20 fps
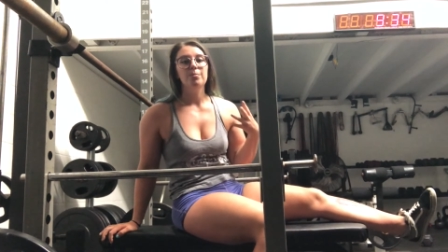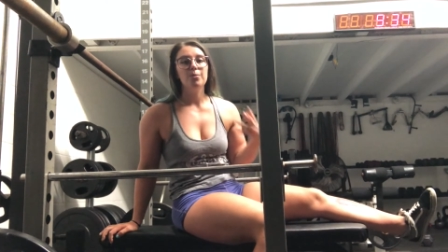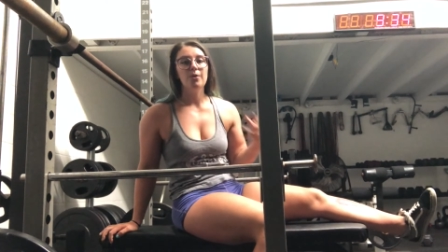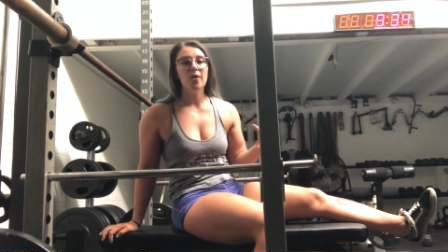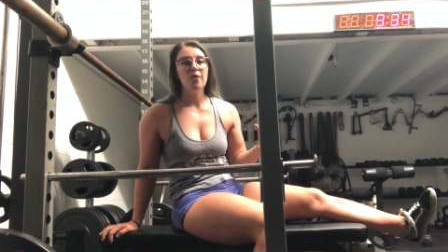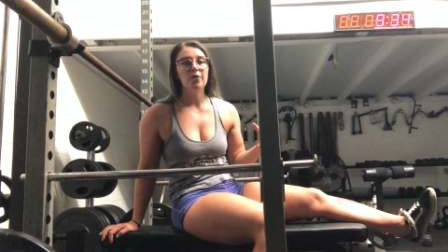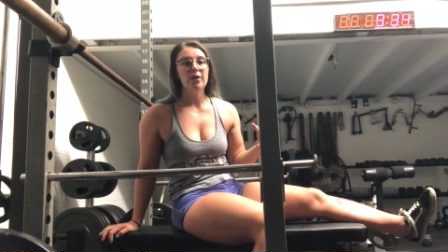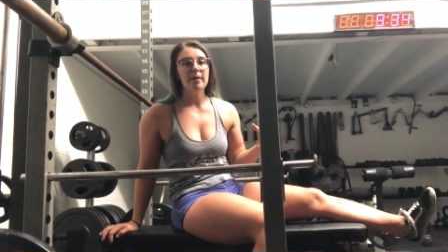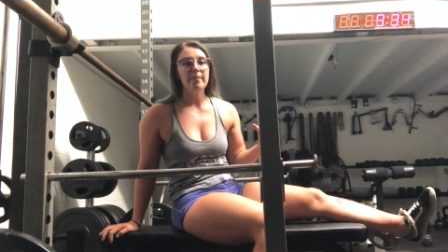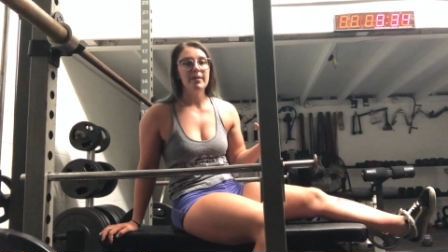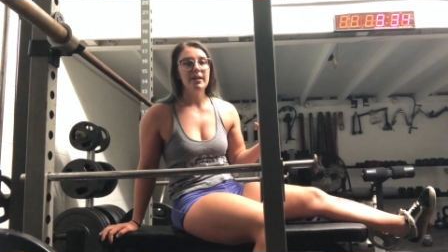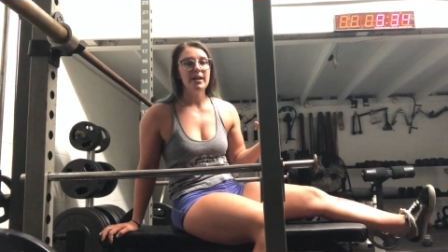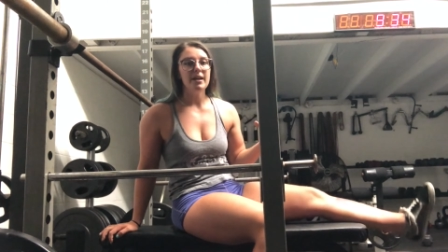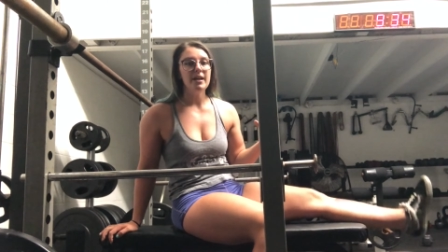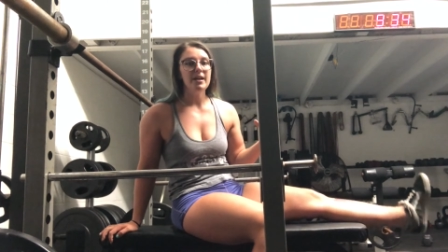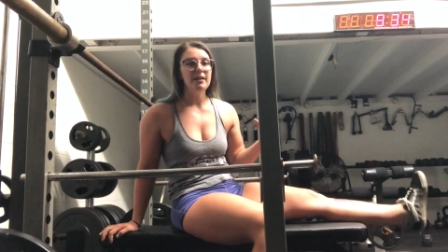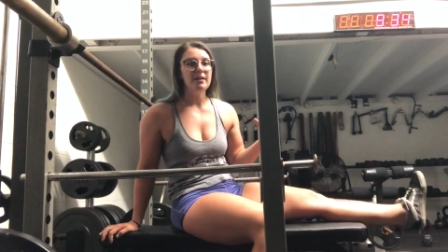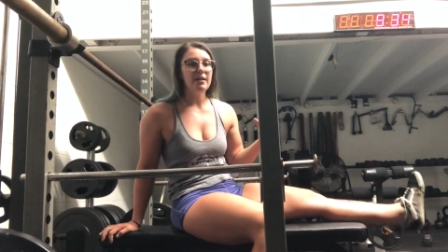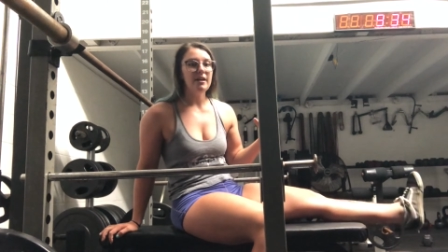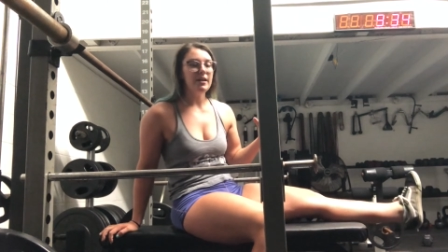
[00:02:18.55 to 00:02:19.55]
program it
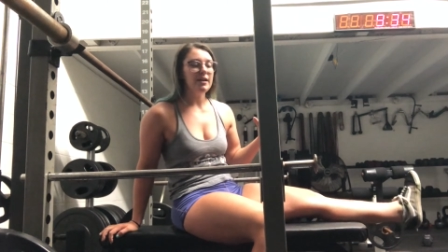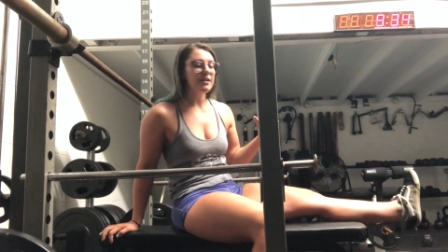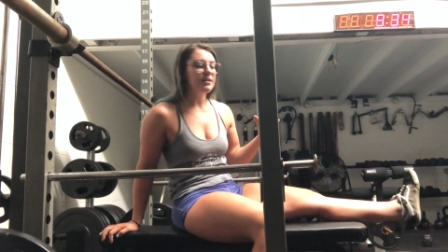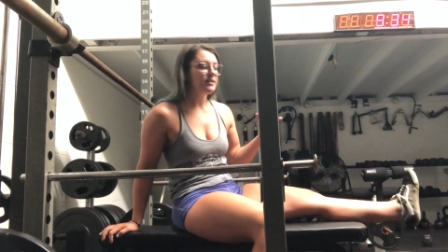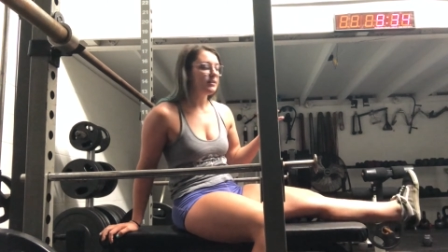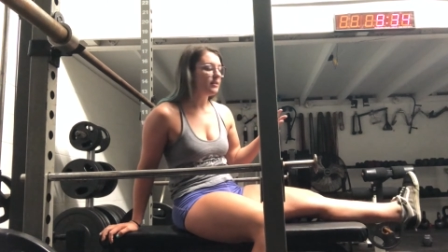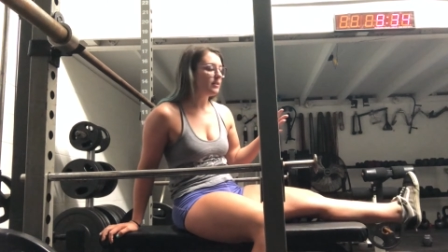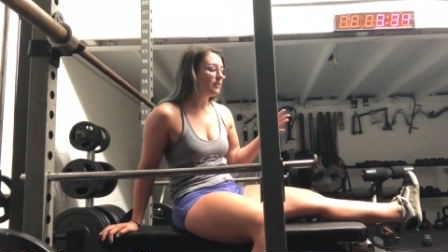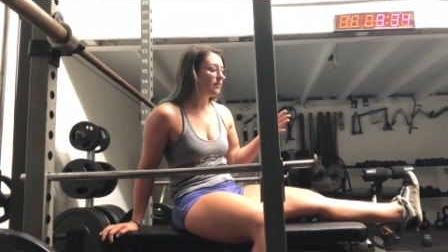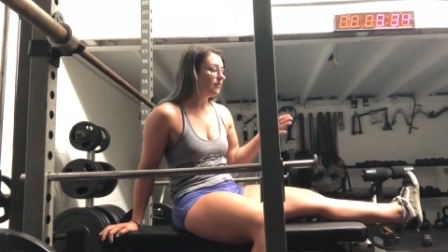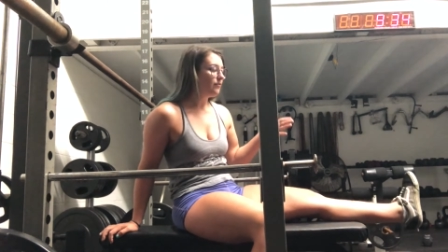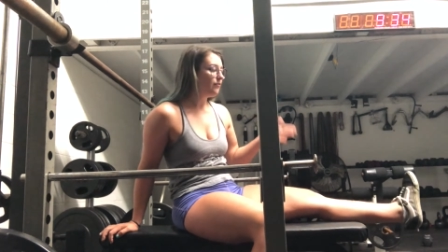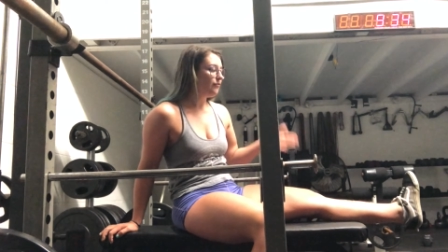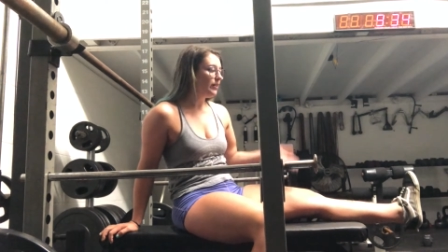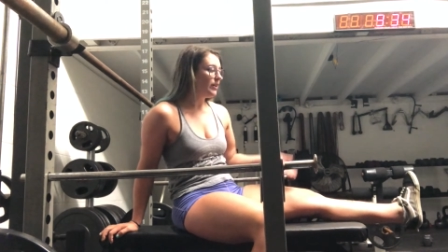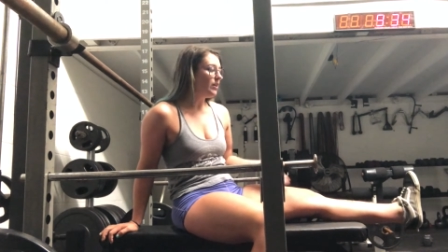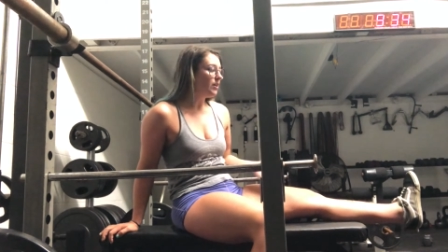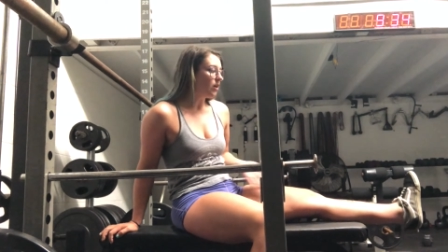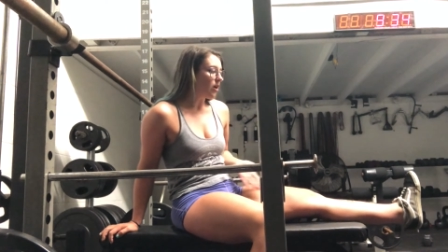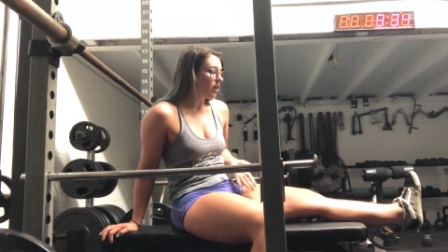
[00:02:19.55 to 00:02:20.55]
in is
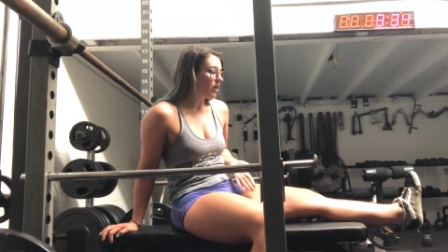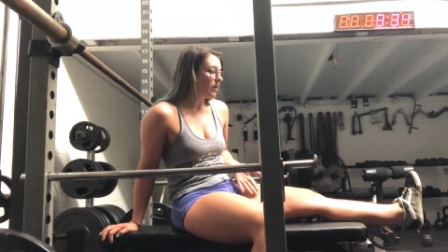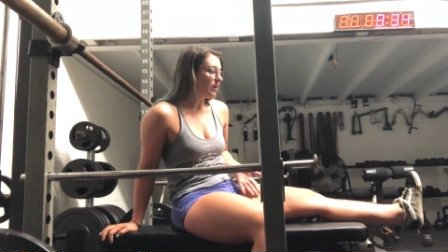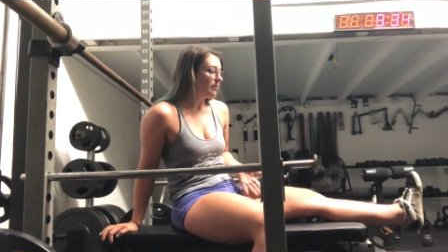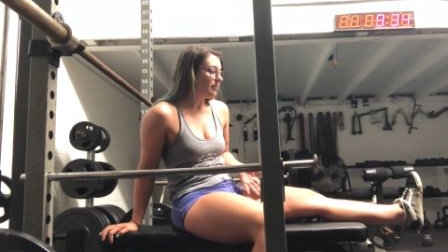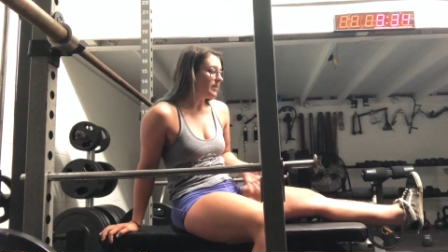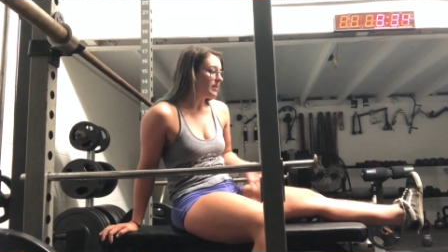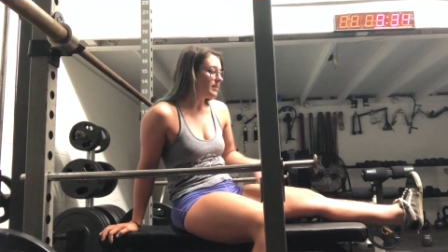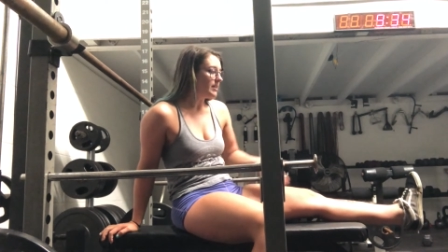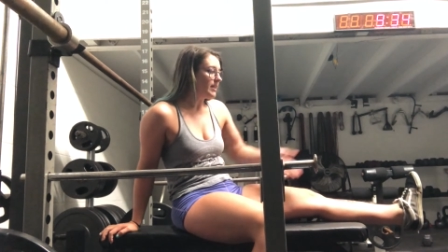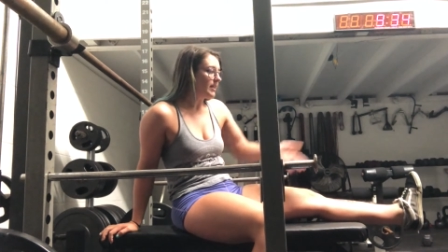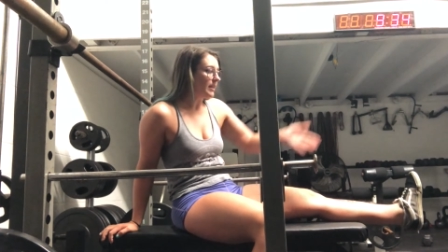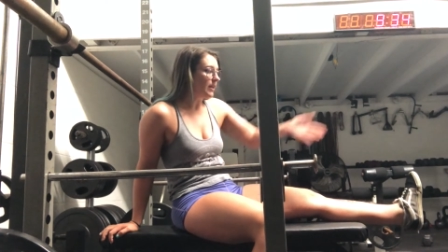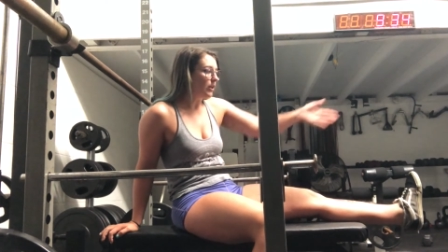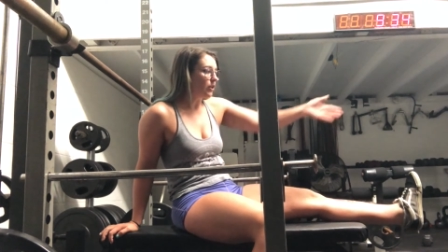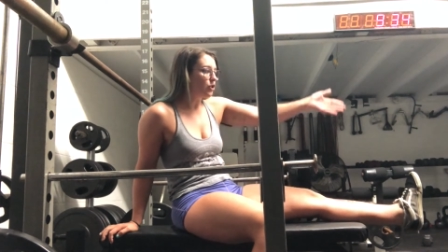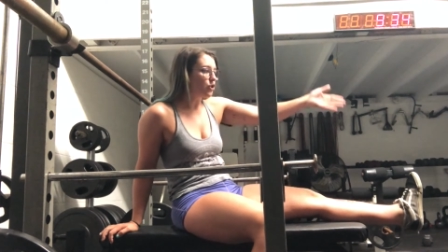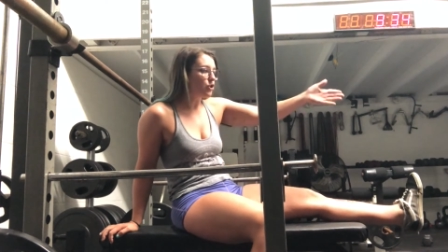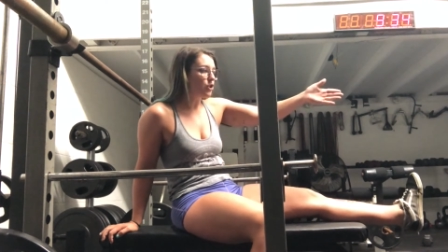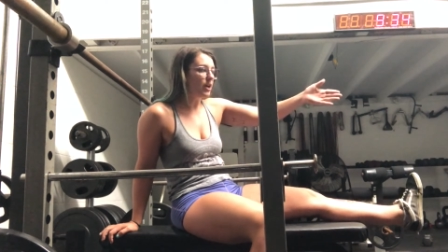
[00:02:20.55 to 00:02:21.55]
feet are gonna be sticking
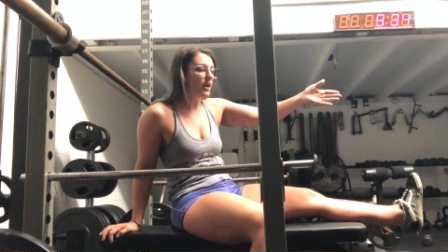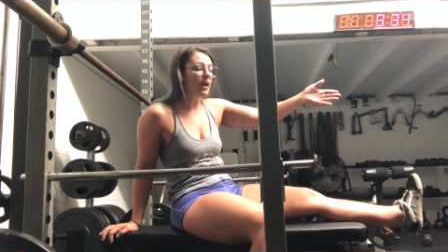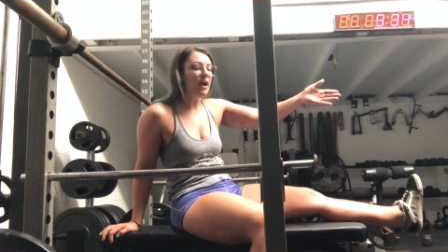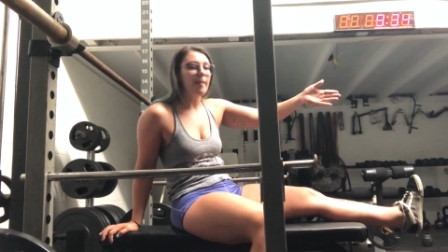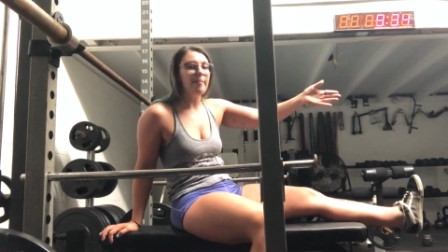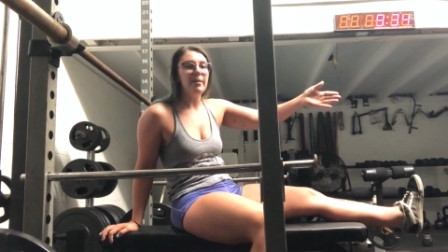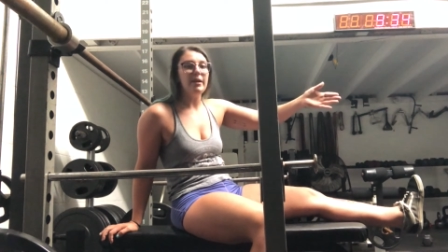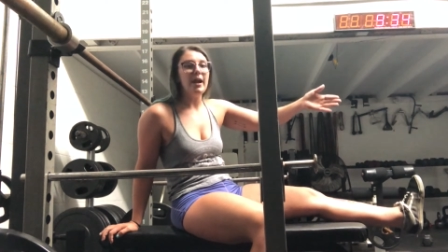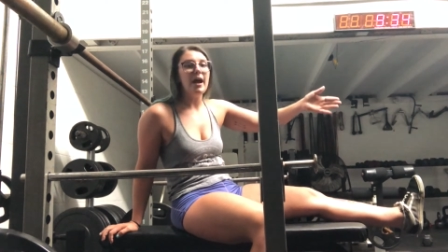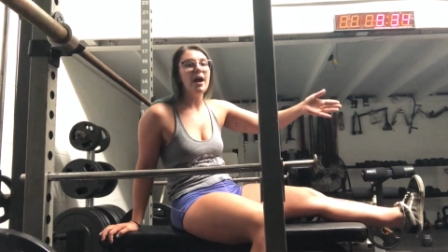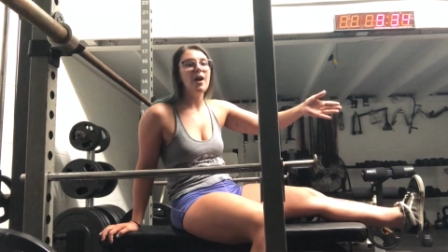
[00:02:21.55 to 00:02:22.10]
straight up and